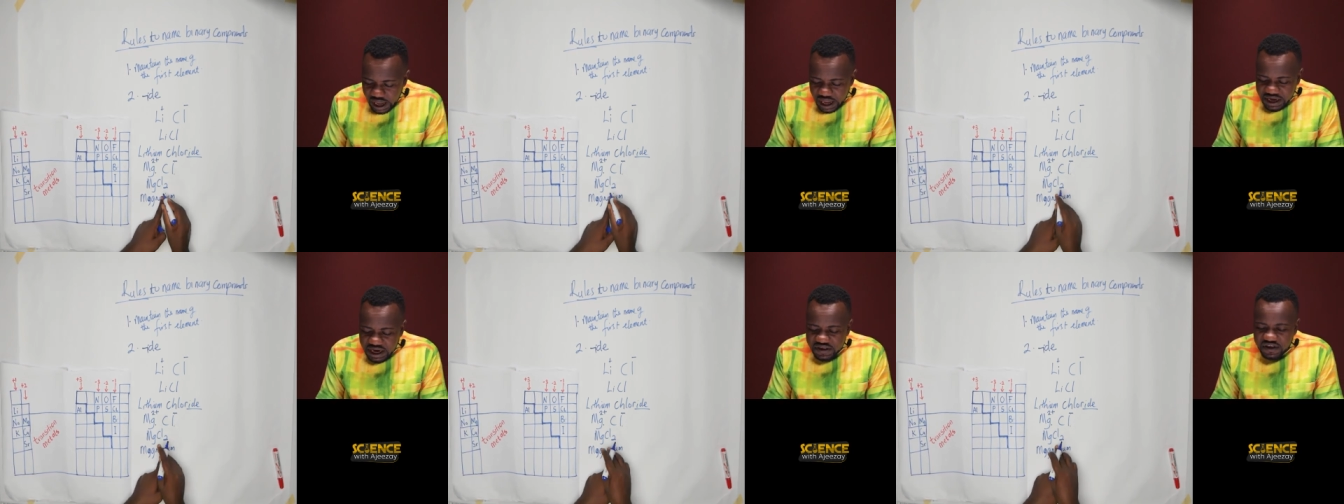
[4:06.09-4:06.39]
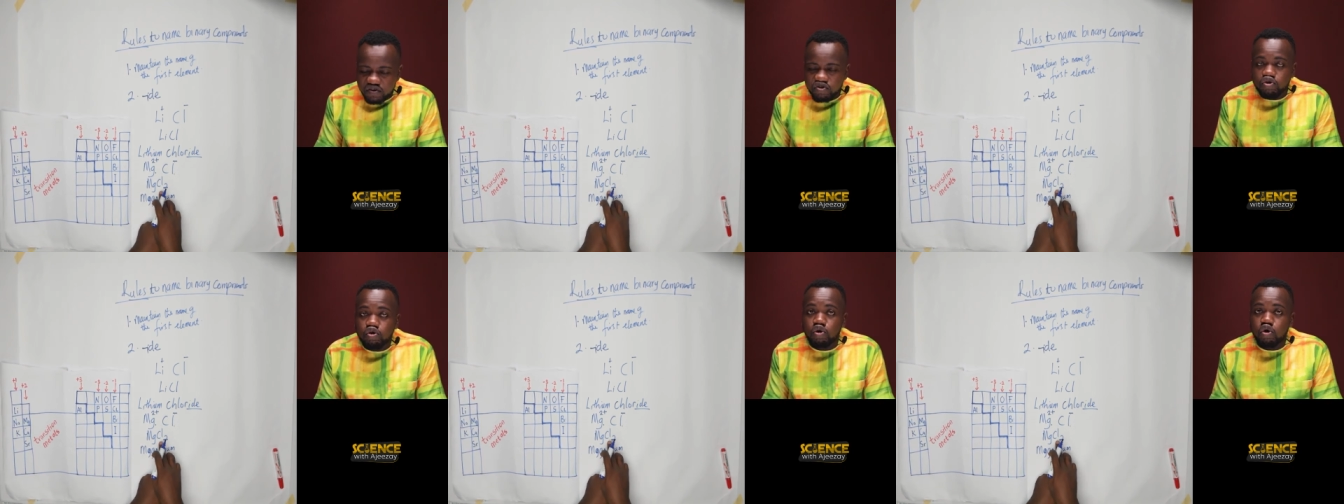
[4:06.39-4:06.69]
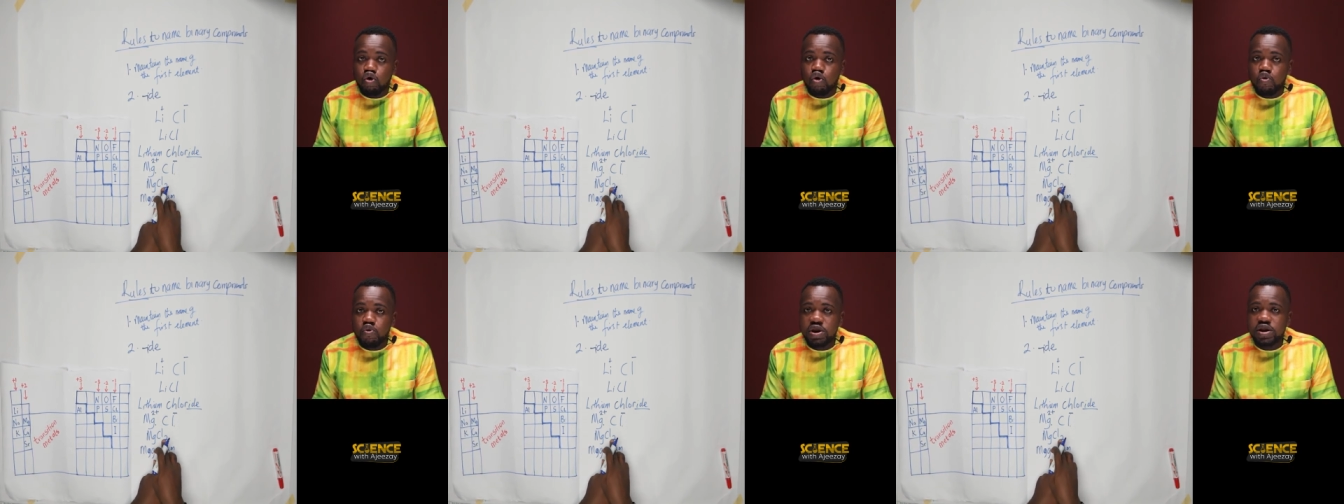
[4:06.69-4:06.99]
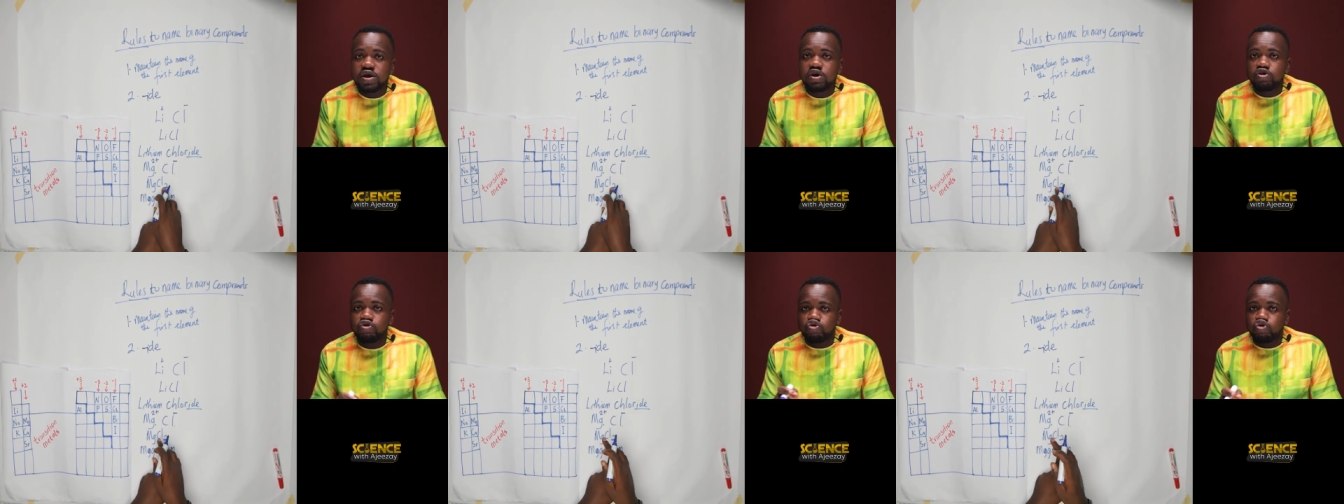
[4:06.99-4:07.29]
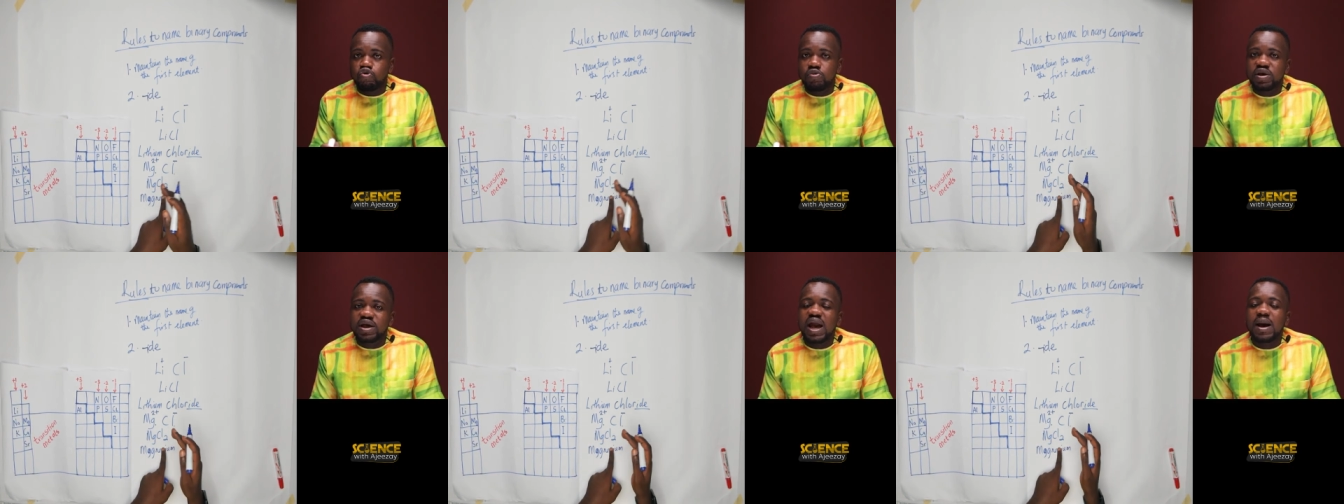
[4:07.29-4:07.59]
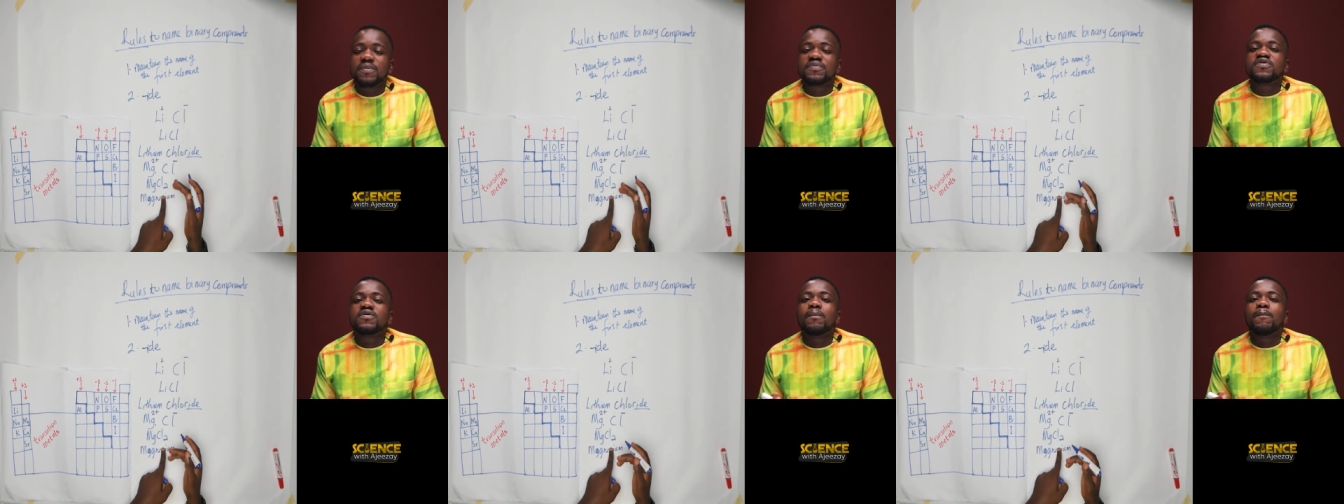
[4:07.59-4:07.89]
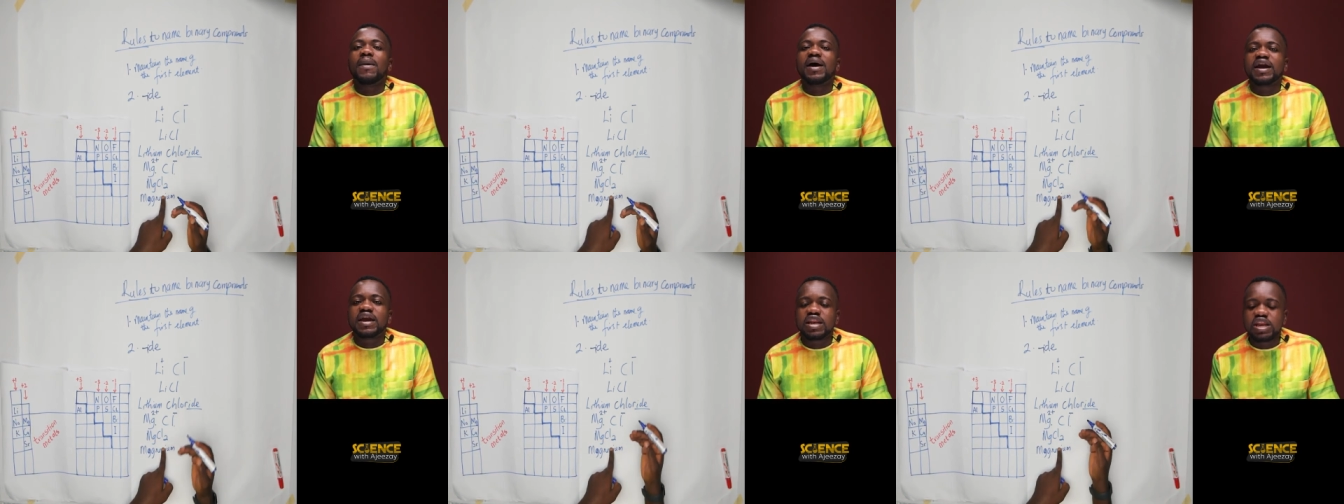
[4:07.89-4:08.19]
And this is chlorine, so it becomes
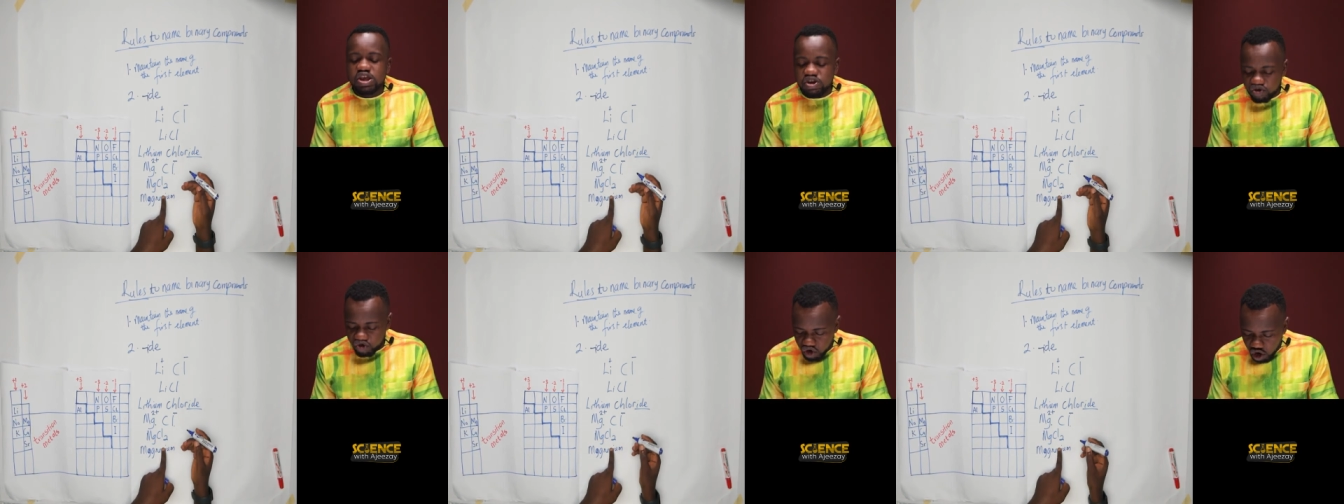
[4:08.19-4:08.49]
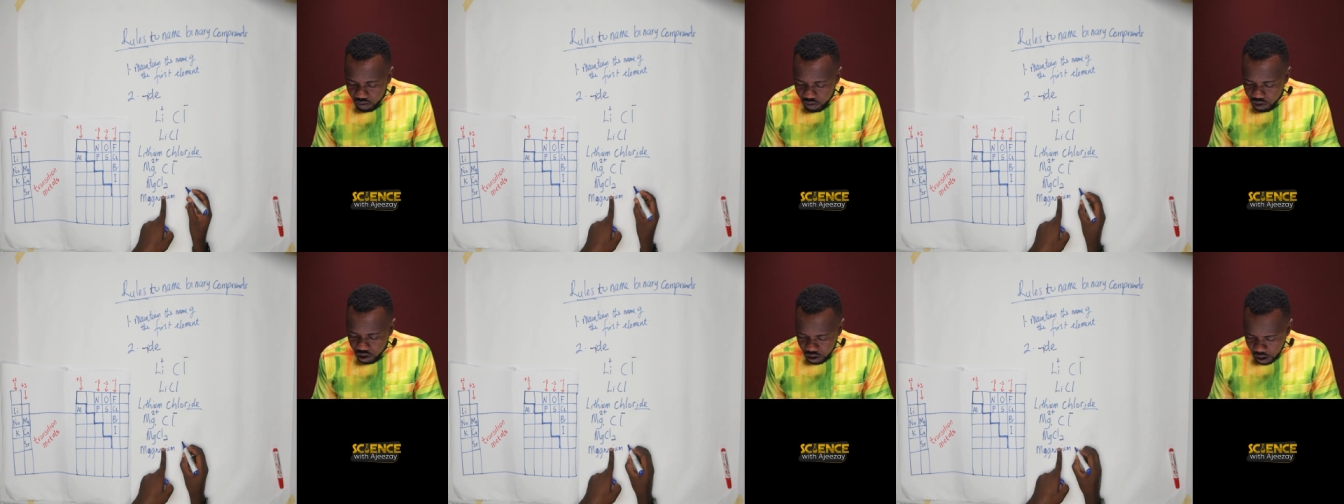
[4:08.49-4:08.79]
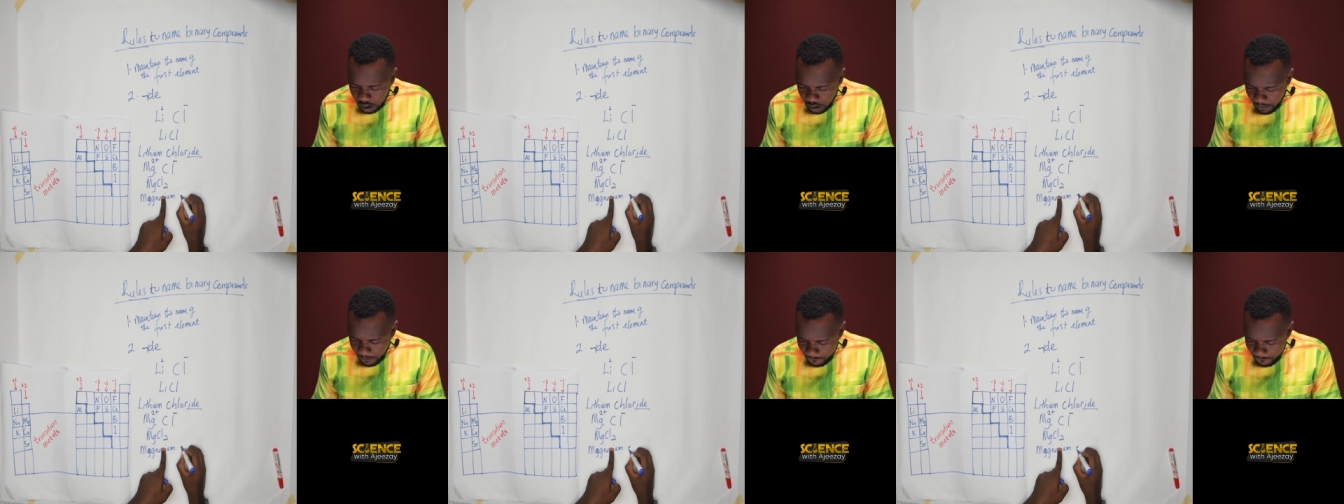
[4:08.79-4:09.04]
magnesium